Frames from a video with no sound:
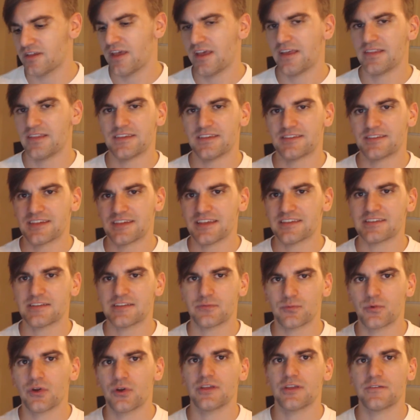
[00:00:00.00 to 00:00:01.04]
This isn't
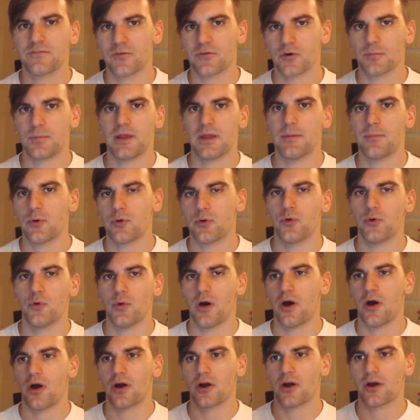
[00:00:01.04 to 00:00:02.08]
really for people
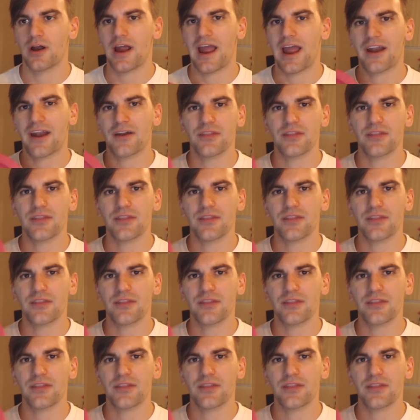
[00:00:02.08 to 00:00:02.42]
who are